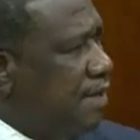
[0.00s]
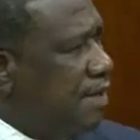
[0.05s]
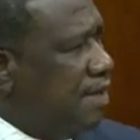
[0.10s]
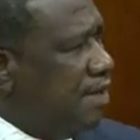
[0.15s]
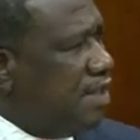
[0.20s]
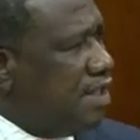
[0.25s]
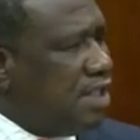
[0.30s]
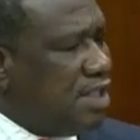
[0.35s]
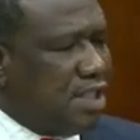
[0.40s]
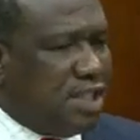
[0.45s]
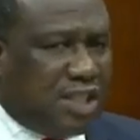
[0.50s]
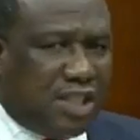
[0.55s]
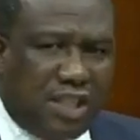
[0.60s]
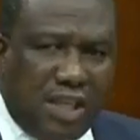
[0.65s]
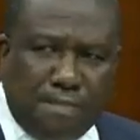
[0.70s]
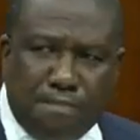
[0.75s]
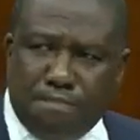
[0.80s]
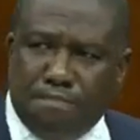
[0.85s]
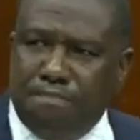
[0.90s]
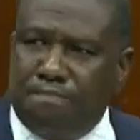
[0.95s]

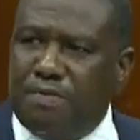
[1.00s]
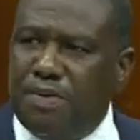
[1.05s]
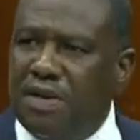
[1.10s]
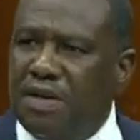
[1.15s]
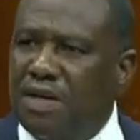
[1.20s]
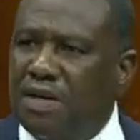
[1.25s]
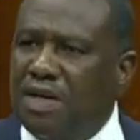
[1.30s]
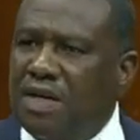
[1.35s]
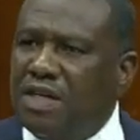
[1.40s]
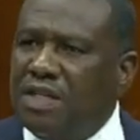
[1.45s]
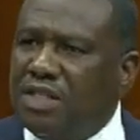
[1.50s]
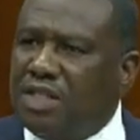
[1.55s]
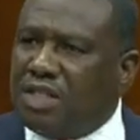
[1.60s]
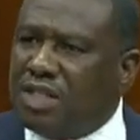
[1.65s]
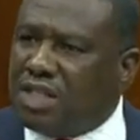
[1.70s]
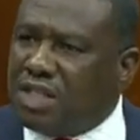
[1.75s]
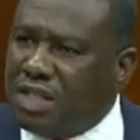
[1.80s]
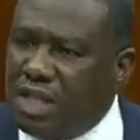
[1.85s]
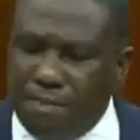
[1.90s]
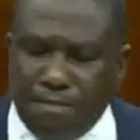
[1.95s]
Simple
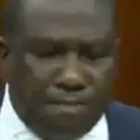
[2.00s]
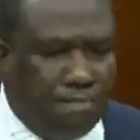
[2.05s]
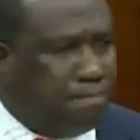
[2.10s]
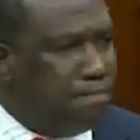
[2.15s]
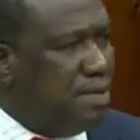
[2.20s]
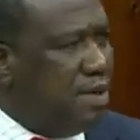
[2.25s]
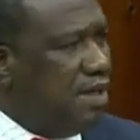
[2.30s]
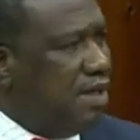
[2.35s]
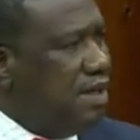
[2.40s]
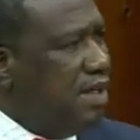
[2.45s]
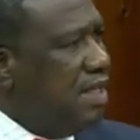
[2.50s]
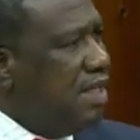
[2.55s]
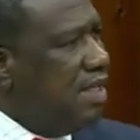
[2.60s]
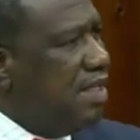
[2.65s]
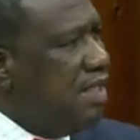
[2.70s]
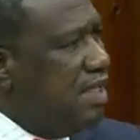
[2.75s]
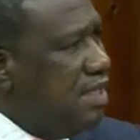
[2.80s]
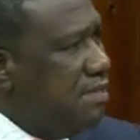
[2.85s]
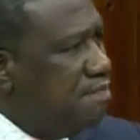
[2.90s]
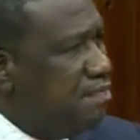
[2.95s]

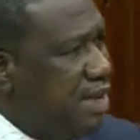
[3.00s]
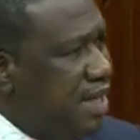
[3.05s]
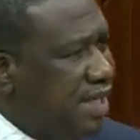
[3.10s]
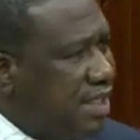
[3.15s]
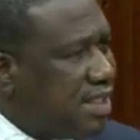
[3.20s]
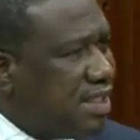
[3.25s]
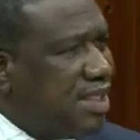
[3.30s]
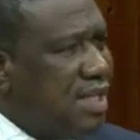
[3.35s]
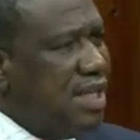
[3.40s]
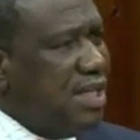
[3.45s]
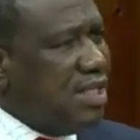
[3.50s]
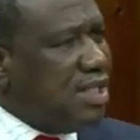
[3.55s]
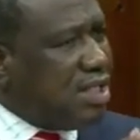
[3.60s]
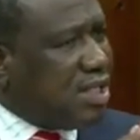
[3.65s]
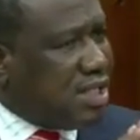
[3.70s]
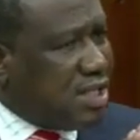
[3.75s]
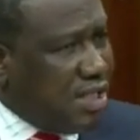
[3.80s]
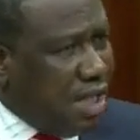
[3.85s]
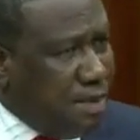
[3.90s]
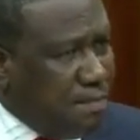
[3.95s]
debate,
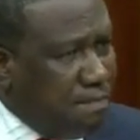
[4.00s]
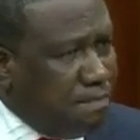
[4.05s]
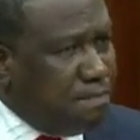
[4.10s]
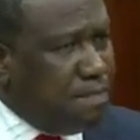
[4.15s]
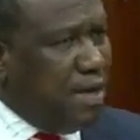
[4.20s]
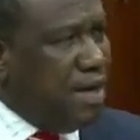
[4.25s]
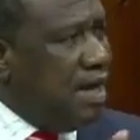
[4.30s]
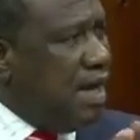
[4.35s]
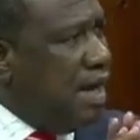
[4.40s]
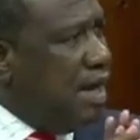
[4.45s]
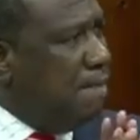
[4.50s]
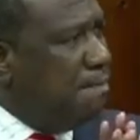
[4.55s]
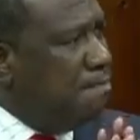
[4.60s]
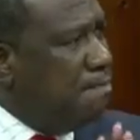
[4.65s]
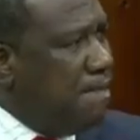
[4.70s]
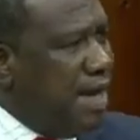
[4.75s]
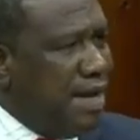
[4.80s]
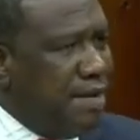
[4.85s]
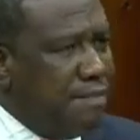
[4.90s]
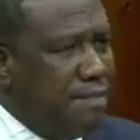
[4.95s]
simple
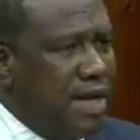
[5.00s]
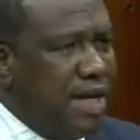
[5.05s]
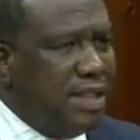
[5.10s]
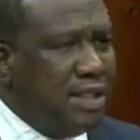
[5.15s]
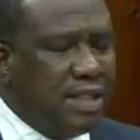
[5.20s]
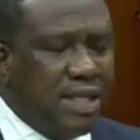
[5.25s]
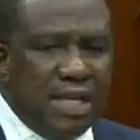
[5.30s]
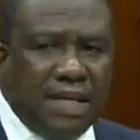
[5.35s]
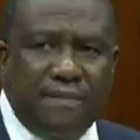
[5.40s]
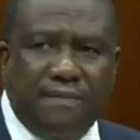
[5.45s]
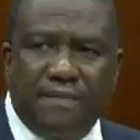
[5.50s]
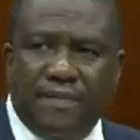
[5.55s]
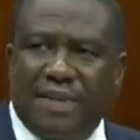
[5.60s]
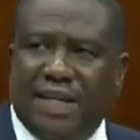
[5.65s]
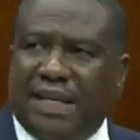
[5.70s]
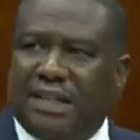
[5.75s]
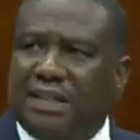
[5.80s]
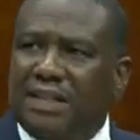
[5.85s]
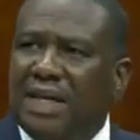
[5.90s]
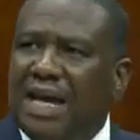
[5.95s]
amendment
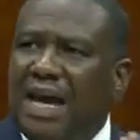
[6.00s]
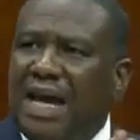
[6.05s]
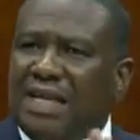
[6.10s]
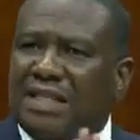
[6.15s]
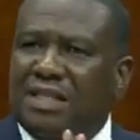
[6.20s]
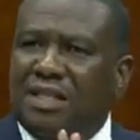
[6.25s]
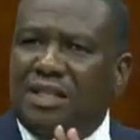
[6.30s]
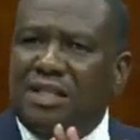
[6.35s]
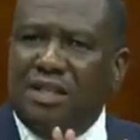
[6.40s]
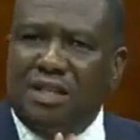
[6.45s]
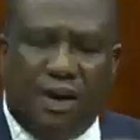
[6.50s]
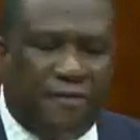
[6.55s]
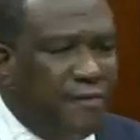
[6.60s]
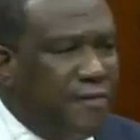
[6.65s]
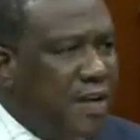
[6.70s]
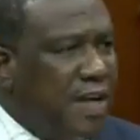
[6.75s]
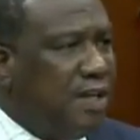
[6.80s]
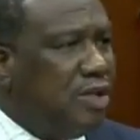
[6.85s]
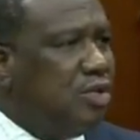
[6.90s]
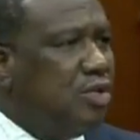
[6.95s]
that has
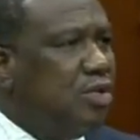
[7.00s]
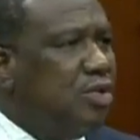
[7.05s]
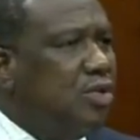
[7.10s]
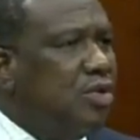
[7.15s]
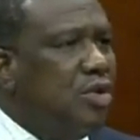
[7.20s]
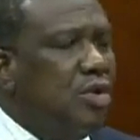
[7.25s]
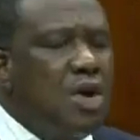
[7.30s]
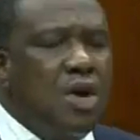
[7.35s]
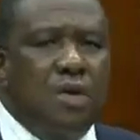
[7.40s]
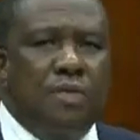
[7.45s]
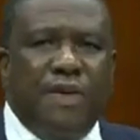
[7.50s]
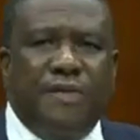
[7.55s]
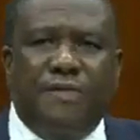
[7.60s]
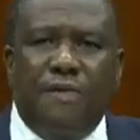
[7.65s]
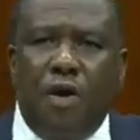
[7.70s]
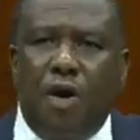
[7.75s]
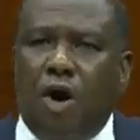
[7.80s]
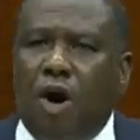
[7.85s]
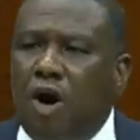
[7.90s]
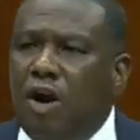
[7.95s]
nothing to do with
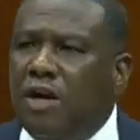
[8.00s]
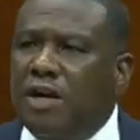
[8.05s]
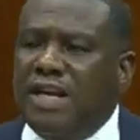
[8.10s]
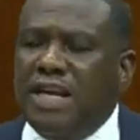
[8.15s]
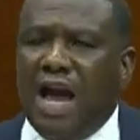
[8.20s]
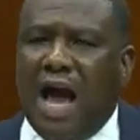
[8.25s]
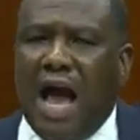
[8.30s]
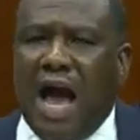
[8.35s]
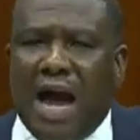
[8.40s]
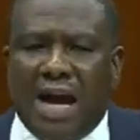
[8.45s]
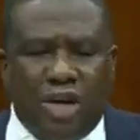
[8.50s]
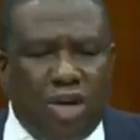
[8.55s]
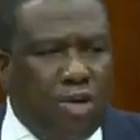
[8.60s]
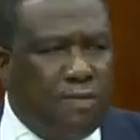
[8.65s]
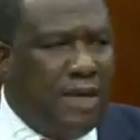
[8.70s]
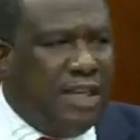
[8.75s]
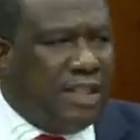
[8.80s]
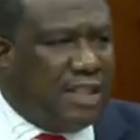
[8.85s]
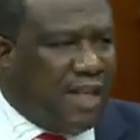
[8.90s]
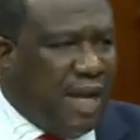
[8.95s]
all the
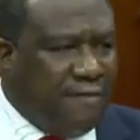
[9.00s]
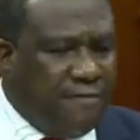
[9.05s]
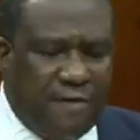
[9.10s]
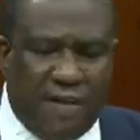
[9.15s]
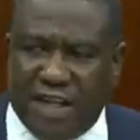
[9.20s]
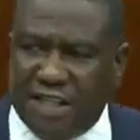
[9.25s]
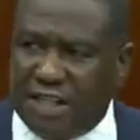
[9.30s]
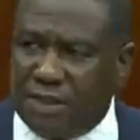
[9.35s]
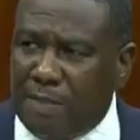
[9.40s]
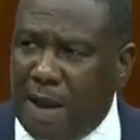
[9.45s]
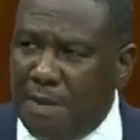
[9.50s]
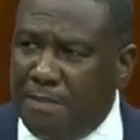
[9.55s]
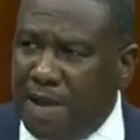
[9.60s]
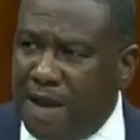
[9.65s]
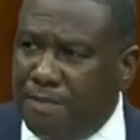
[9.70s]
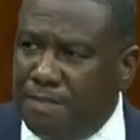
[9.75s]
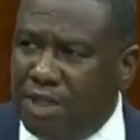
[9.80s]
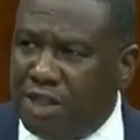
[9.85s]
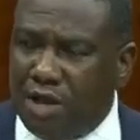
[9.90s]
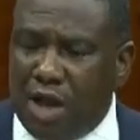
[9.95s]
arguments advanced by
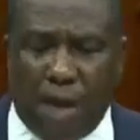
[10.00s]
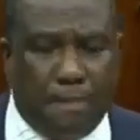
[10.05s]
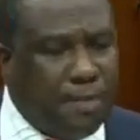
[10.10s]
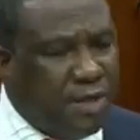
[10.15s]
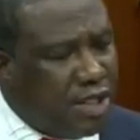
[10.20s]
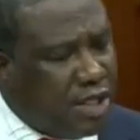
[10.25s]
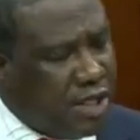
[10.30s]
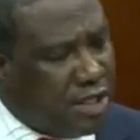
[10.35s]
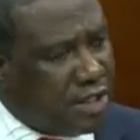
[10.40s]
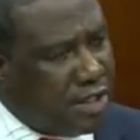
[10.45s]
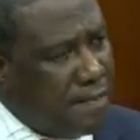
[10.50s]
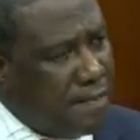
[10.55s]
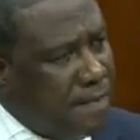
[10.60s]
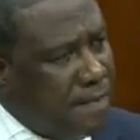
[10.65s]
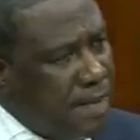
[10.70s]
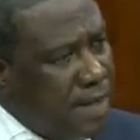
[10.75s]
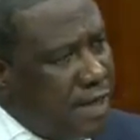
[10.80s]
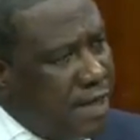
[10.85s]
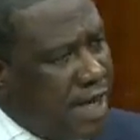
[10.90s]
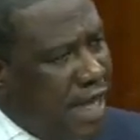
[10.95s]
members opposite.
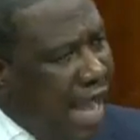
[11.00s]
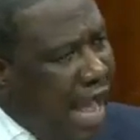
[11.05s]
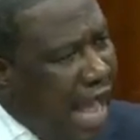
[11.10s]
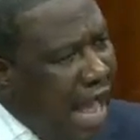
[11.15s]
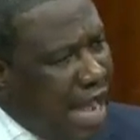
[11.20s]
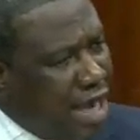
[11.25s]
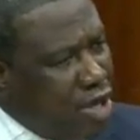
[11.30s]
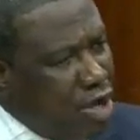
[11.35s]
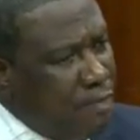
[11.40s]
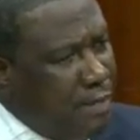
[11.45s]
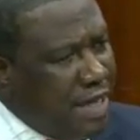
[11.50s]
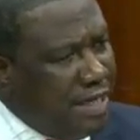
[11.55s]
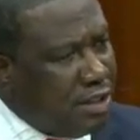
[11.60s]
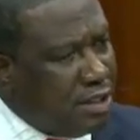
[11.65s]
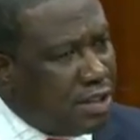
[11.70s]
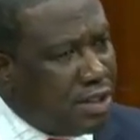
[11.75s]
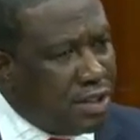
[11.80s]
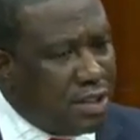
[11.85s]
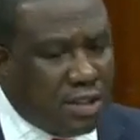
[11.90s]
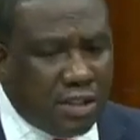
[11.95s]
The
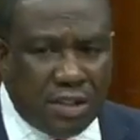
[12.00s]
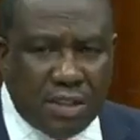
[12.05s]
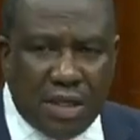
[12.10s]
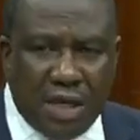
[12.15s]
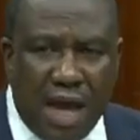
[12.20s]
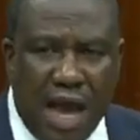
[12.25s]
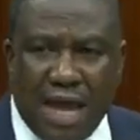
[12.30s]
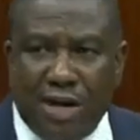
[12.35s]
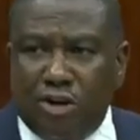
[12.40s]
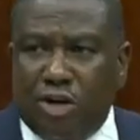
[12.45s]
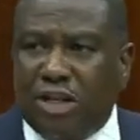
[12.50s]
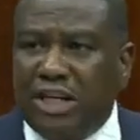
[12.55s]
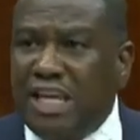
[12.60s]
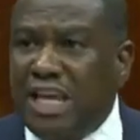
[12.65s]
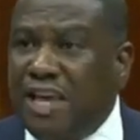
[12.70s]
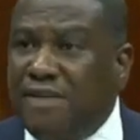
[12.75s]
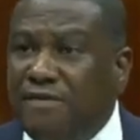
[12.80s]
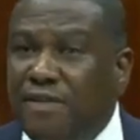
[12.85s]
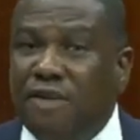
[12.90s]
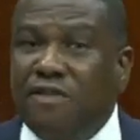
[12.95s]
arguments are not
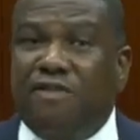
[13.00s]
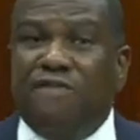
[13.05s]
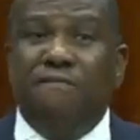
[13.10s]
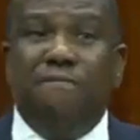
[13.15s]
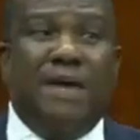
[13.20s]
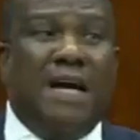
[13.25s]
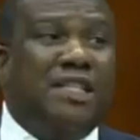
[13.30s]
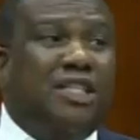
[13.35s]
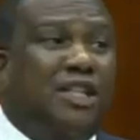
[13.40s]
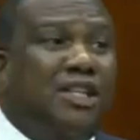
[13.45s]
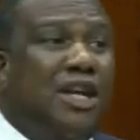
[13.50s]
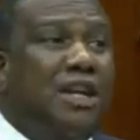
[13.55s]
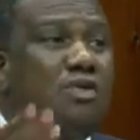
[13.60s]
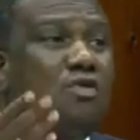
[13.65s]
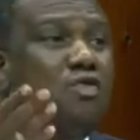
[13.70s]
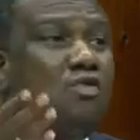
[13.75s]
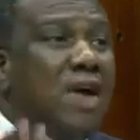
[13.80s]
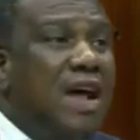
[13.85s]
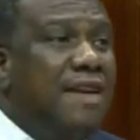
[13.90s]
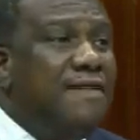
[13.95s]
even of
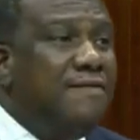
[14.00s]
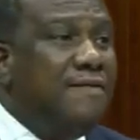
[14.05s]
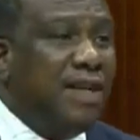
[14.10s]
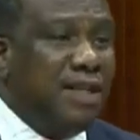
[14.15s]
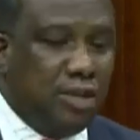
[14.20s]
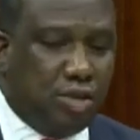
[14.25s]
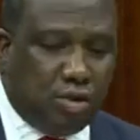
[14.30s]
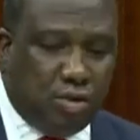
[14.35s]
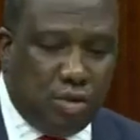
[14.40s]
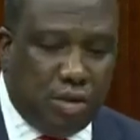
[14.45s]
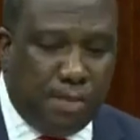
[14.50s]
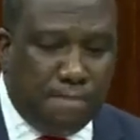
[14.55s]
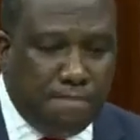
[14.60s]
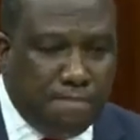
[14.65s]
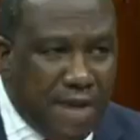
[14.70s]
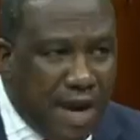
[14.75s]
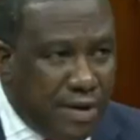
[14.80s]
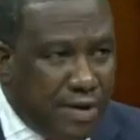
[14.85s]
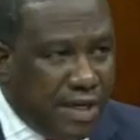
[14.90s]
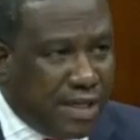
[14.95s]
marginal relevance to the
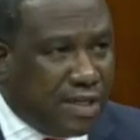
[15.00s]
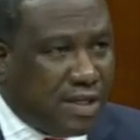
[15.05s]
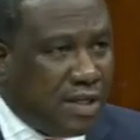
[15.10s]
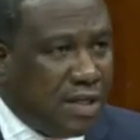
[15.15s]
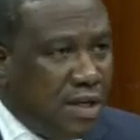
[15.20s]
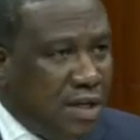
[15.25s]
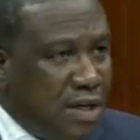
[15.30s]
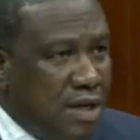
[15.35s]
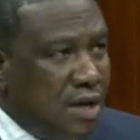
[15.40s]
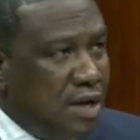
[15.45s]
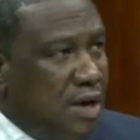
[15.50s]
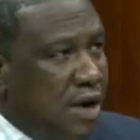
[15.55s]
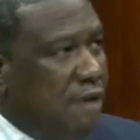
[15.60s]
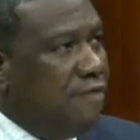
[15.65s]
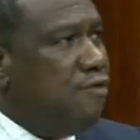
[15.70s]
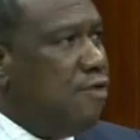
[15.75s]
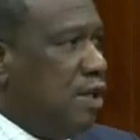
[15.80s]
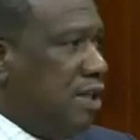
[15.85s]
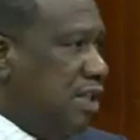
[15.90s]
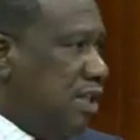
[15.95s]
merit
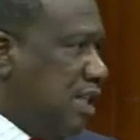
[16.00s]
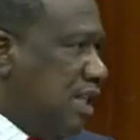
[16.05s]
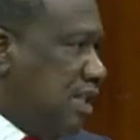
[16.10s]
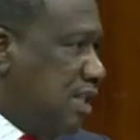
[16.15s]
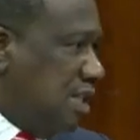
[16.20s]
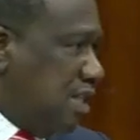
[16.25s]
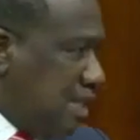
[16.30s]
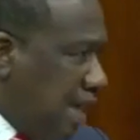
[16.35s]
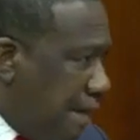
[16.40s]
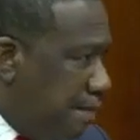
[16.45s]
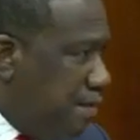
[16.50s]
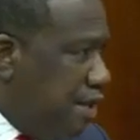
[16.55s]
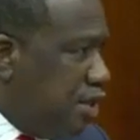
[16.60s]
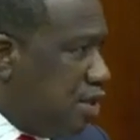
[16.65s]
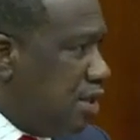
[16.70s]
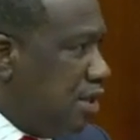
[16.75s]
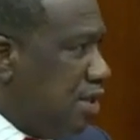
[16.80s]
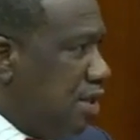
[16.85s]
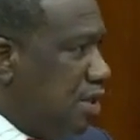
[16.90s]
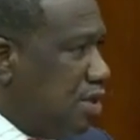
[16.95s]
of what is
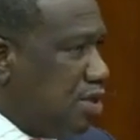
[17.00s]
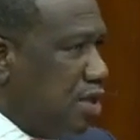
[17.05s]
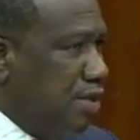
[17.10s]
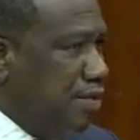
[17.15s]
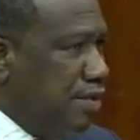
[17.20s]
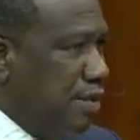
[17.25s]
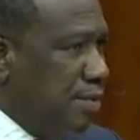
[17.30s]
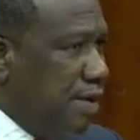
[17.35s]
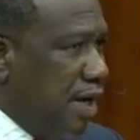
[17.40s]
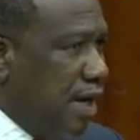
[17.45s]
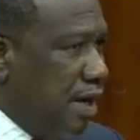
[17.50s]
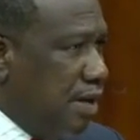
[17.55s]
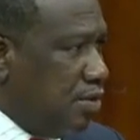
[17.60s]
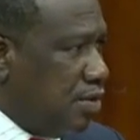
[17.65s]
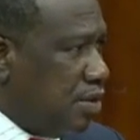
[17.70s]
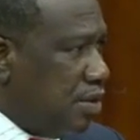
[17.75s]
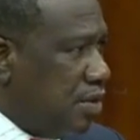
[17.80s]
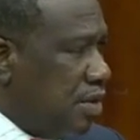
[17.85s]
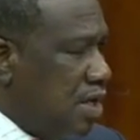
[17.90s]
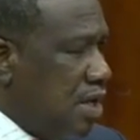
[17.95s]
established in this Honorable
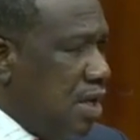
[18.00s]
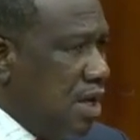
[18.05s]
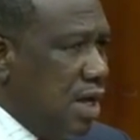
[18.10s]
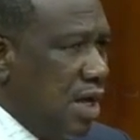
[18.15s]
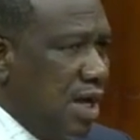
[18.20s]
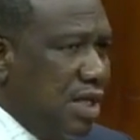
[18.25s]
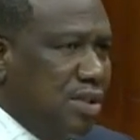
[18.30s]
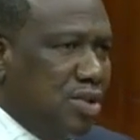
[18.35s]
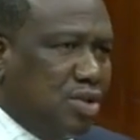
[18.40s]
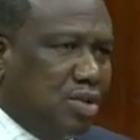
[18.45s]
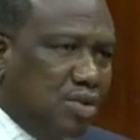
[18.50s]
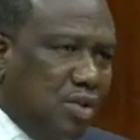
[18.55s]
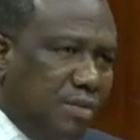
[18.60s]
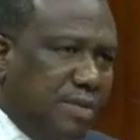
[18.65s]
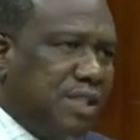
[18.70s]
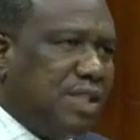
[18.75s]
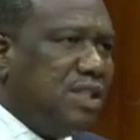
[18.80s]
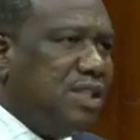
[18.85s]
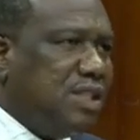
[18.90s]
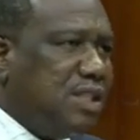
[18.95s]
House. And so, Mr.